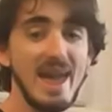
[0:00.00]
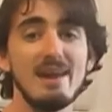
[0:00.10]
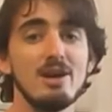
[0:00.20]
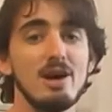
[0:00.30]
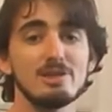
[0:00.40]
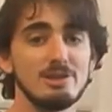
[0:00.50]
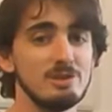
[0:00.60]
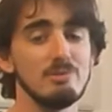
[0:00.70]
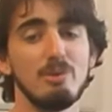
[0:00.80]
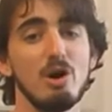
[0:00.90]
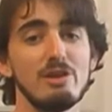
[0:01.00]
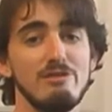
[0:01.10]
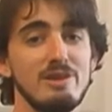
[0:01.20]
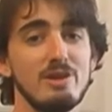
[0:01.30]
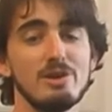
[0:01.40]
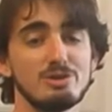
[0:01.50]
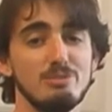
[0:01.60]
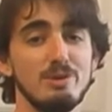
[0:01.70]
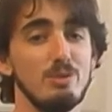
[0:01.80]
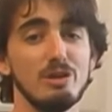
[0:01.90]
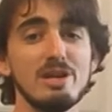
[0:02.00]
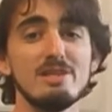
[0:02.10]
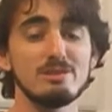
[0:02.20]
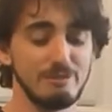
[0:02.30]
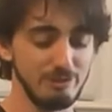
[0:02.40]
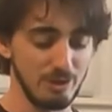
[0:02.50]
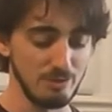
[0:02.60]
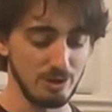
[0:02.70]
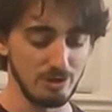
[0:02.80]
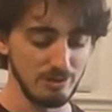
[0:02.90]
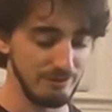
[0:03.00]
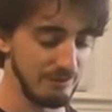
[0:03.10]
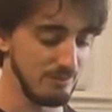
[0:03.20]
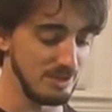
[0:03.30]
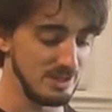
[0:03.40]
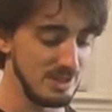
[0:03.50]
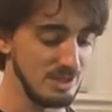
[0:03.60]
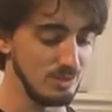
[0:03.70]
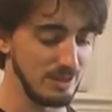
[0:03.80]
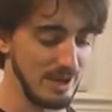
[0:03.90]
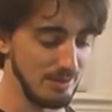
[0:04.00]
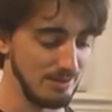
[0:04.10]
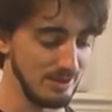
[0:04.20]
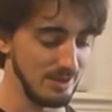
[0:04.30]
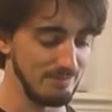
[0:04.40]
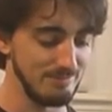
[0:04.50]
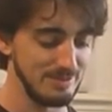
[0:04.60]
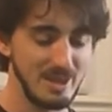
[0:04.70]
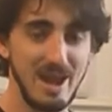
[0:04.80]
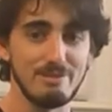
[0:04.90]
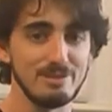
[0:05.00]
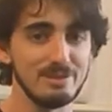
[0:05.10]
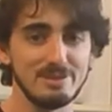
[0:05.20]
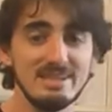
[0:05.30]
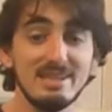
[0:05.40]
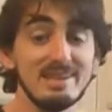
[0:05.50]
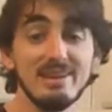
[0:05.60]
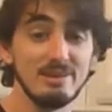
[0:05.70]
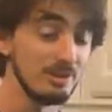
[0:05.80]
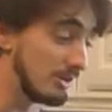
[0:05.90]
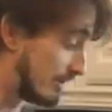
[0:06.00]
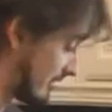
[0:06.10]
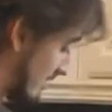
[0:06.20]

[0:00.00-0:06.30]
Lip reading: antioxidants and polyphenols to be released from the teas without having the tea get into